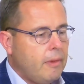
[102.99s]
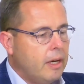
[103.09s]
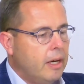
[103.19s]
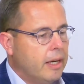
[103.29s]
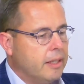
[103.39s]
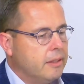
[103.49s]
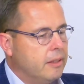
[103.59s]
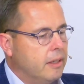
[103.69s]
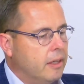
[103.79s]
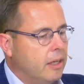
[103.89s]
And
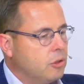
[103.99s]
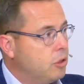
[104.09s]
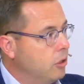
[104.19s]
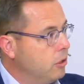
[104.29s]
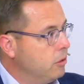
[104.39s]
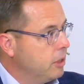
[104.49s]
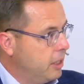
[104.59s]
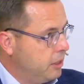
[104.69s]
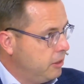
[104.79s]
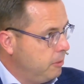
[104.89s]
I'll show you a
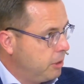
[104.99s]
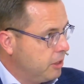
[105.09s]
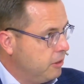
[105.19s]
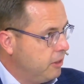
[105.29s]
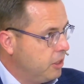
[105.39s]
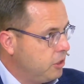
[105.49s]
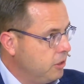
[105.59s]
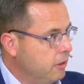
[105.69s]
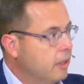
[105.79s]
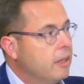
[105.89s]
case in the
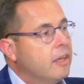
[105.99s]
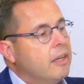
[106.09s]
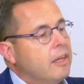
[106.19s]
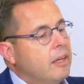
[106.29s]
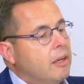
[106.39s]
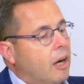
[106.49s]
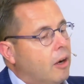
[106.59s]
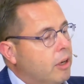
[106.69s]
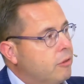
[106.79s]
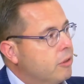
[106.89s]
presentation.
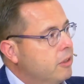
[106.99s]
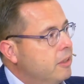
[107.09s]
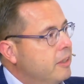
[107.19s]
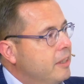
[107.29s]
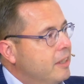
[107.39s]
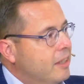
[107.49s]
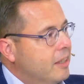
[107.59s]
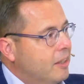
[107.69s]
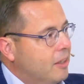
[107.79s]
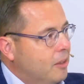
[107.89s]
However,
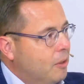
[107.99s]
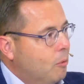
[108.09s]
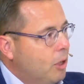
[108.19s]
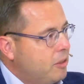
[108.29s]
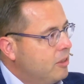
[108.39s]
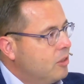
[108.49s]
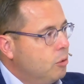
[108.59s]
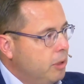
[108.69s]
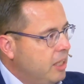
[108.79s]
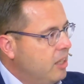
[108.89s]
what do
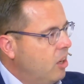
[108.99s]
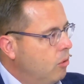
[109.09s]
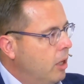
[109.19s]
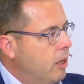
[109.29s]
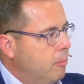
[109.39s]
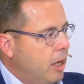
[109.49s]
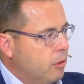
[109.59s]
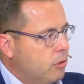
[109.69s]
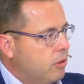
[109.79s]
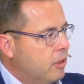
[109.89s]
we know
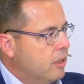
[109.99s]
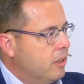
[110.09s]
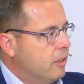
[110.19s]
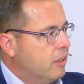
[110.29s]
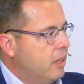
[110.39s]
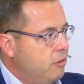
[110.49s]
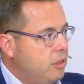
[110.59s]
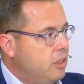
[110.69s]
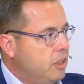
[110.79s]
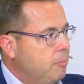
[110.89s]
about
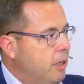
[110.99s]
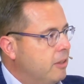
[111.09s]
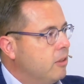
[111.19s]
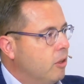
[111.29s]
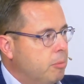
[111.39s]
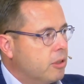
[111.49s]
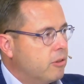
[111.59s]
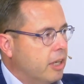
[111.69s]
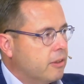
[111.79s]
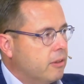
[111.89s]
FDG PET in upper
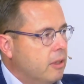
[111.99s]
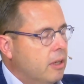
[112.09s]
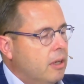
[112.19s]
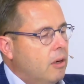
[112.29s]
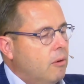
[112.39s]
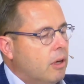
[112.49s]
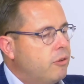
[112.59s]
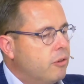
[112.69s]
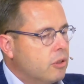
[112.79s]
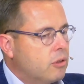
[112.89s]
tract? Well,
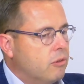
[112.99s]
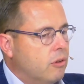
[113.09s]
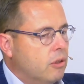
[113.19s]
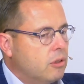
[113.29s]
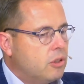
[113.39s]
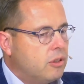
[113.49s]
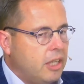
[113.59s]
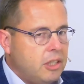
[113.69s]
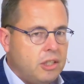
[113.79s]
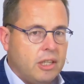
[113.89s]
first of all,
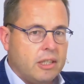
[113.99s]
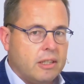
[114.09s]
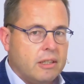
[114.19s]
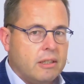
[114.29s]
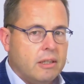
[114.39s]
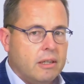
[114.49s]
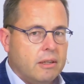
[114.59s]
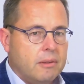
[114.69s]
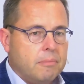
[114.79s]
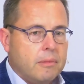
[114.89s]
staging
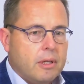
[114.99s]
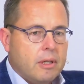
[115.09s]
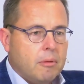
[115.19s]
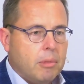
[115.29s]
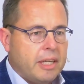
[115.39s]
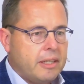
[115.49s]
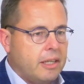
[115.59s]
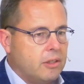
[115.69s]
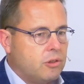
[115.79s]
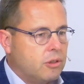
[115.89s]
bladder
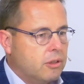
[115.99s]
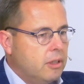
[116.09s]
cancer